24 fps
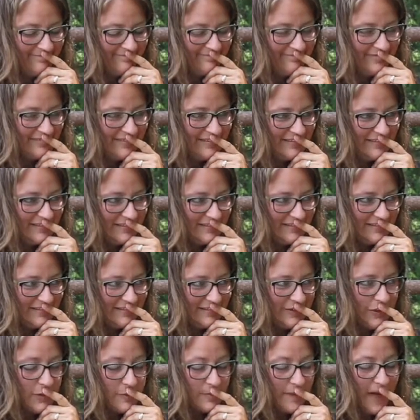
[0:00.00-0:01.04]

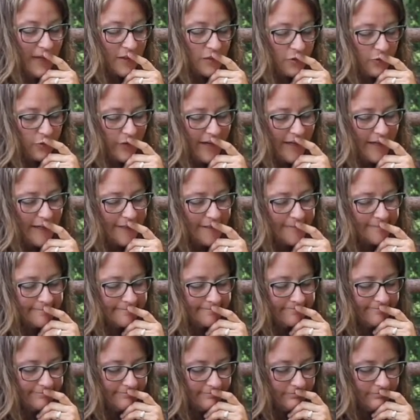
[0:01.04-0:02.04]
I was back to waiting.